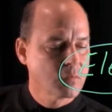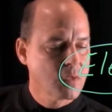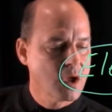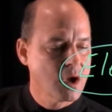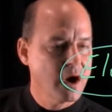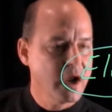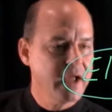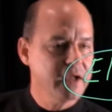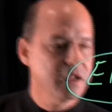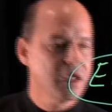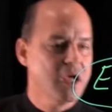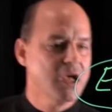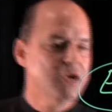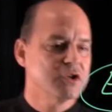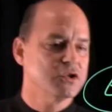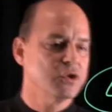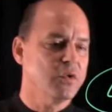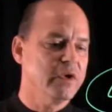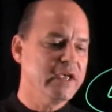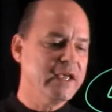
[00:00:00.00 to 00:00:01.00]
All right,
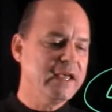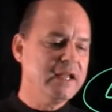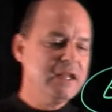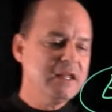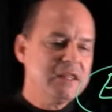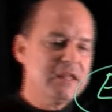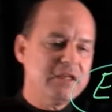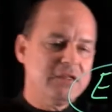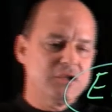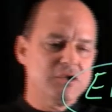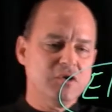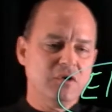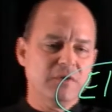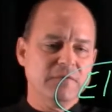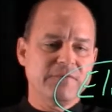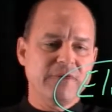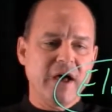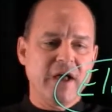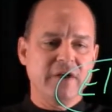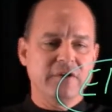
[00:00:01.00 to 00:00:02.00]
so anything that you can
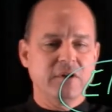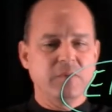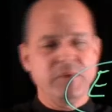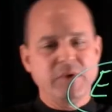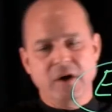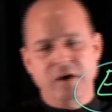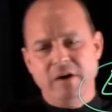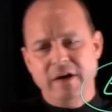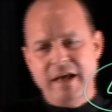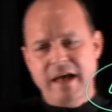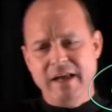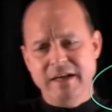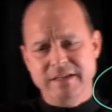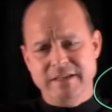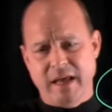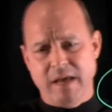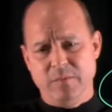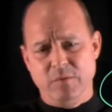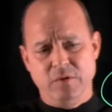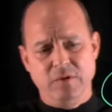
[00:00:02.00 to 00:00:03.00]
find on the periodic
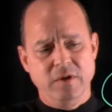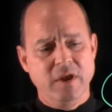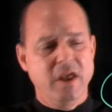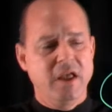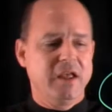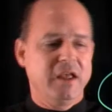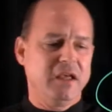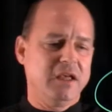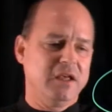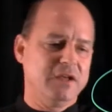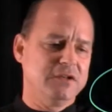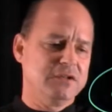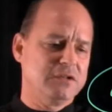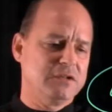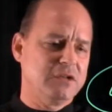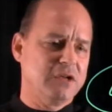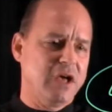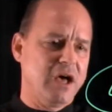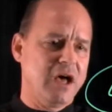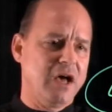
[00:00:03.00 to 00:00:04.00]
table
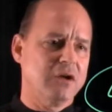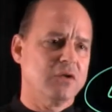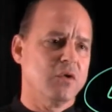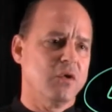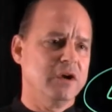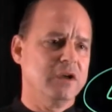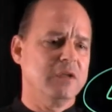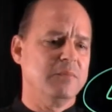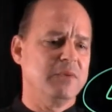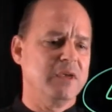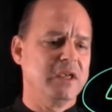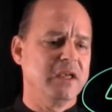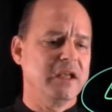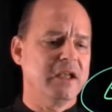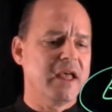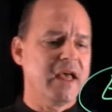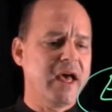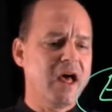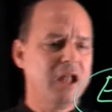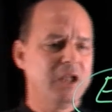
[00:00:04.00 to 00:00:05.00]
is going to be
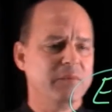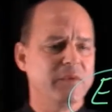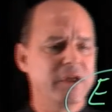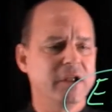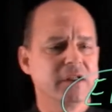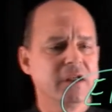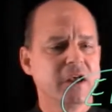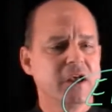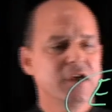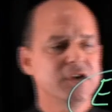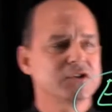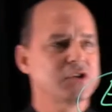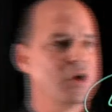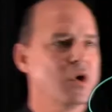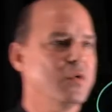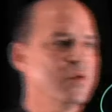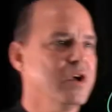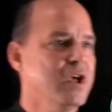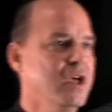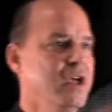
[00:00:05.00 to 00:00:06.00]
an element.
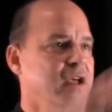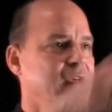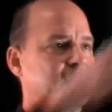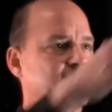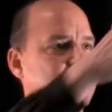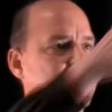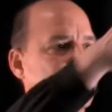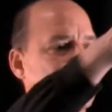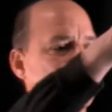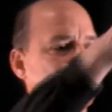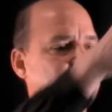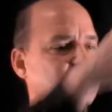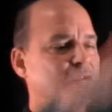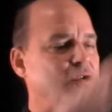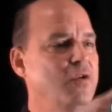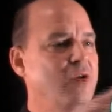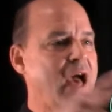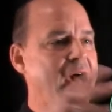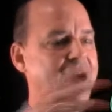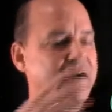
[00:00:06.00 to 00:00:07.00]
So if
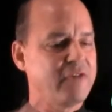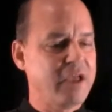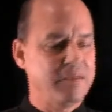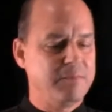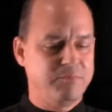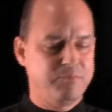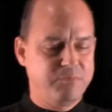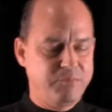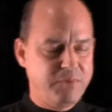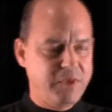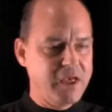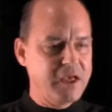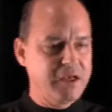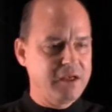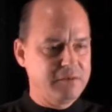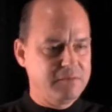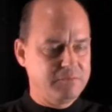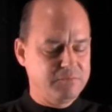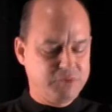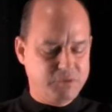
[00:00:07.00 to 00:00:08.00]
you have a
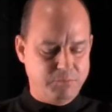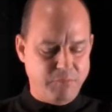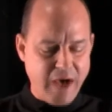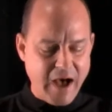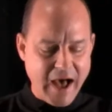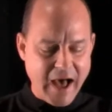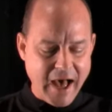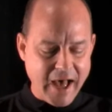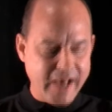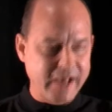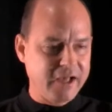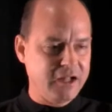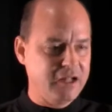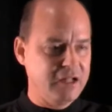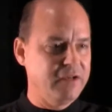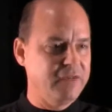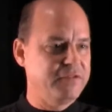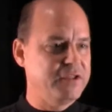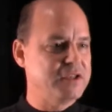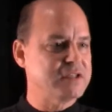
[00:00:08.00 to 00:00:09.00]
big
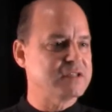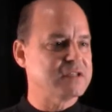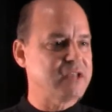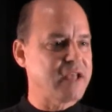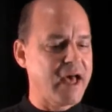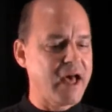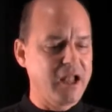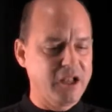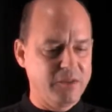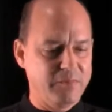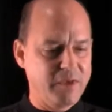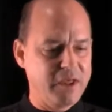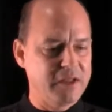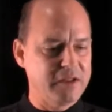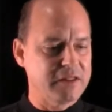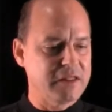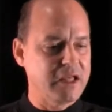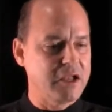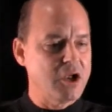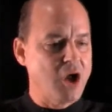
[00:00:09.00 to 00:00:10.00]
pile of this
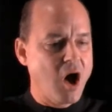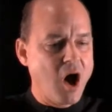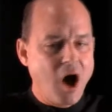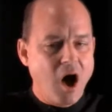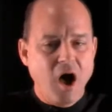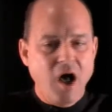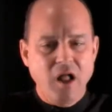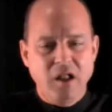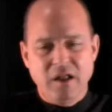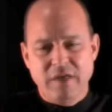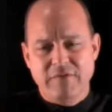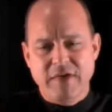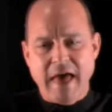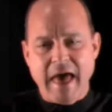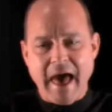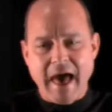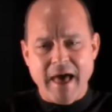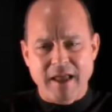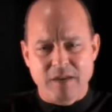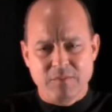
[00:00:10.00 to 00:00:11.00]
element, then all of
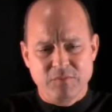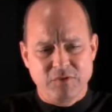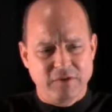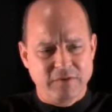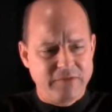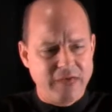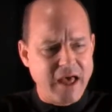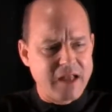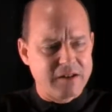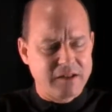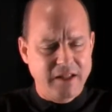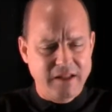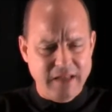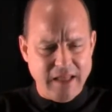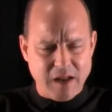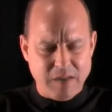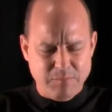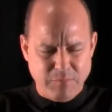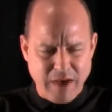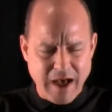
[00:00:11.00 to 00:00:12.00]
the atoms of that in
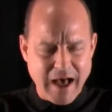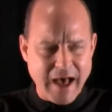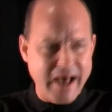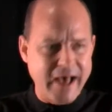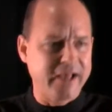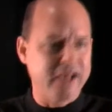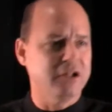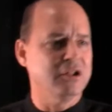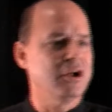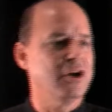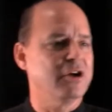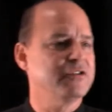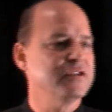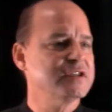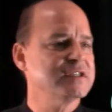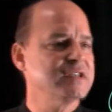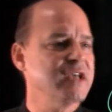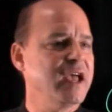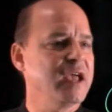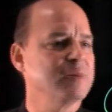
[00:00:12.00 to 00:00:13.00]
that pile are the
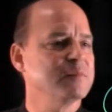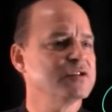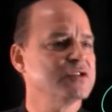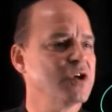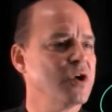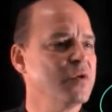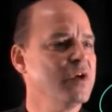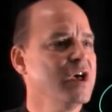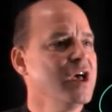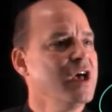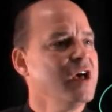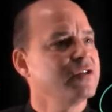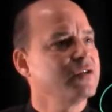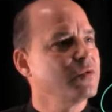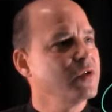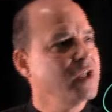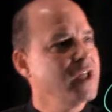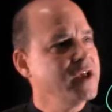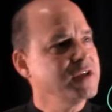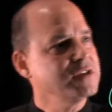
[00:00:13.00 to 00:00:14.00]
same. So the
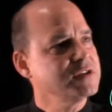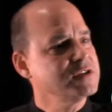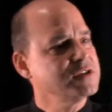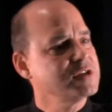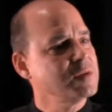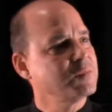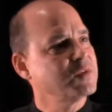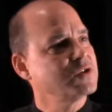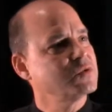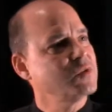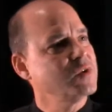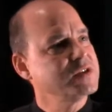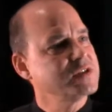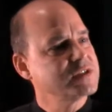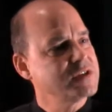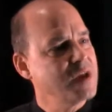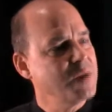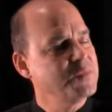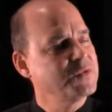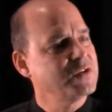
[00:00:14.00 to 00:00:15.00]
relationship between
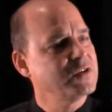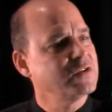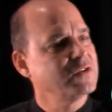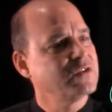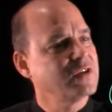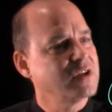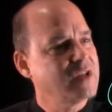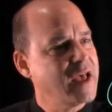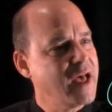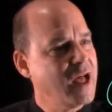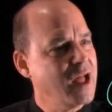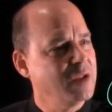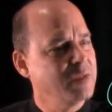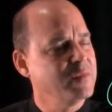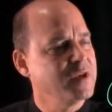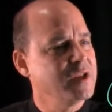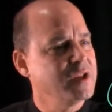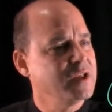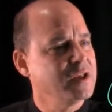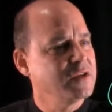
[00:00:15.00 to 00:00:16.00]
substance and
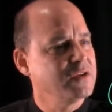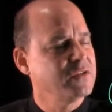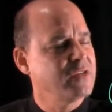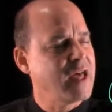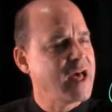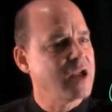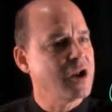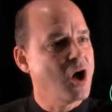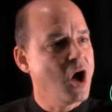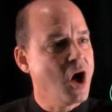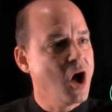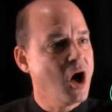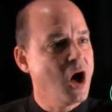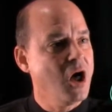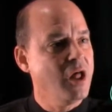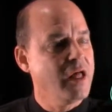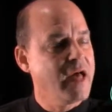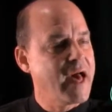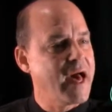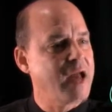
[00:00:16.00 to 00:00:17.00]
element is that
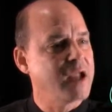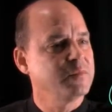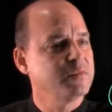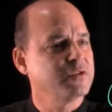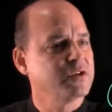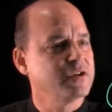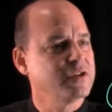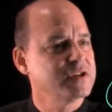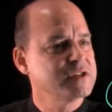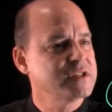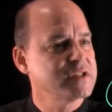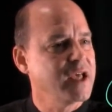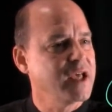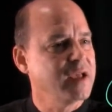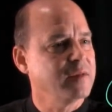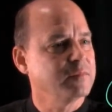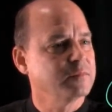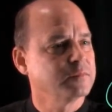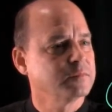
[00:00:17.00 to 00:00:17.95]
all atoms are the same.